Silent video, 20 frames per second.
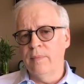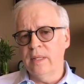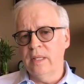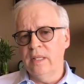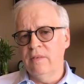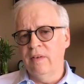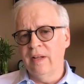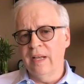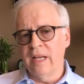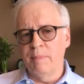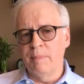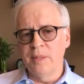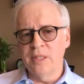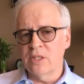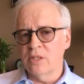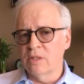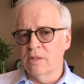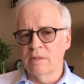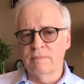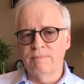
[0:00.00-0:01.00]

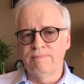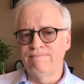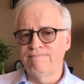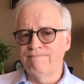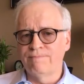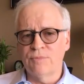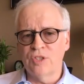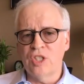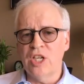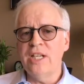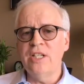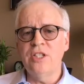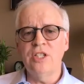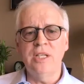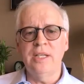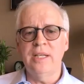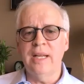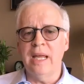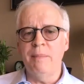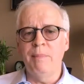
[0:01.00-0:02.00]
Developments are
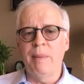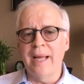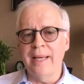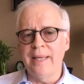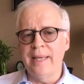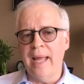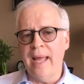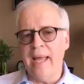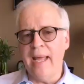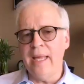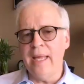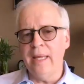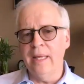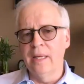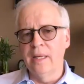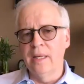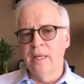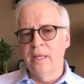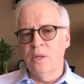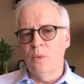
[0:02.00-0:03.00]
changing day by day.